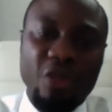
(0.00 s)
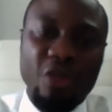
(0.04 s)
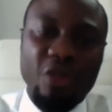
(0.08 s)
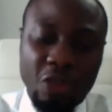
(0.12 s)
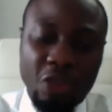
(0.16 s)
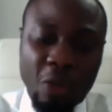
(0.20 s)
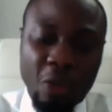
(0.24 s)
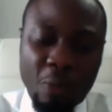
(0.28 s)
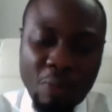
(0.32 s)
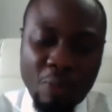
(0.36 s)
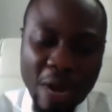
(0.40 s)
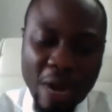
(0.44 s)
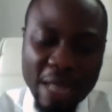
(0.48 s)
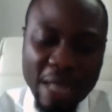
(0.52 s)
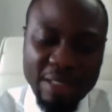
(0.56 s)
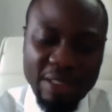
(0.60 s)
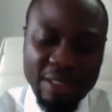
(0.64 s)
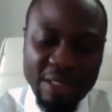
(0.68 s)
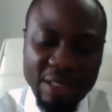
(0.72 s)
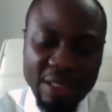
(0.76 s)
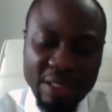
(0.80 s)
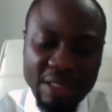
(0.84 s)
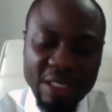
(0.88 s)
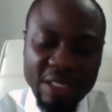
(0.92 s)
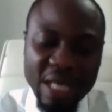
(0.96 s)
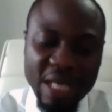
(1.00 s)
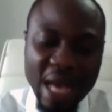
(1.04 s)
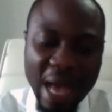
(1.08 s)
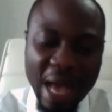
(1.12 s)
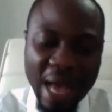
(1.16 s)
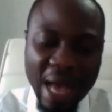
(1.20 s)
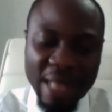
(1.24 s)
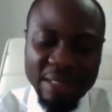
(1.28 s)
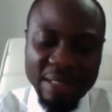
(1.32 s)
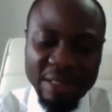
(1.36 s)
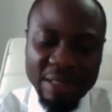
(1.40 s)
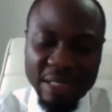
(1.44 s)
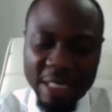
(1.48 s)
your practice
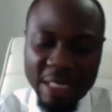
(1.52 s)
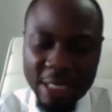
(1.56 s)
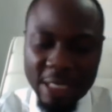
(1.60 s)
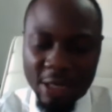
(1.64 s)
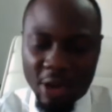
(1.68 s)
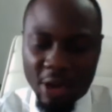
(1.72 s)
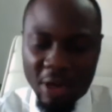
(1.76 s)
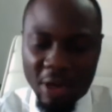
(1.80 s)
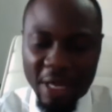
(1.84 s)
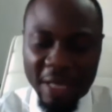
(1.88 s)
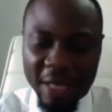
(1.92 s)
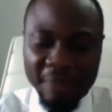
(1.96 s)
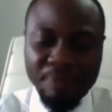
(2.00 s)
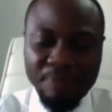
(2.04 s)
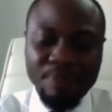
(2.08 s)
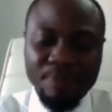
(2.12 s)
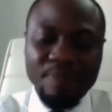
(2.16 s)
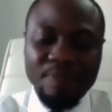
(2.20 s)
as a lawyer.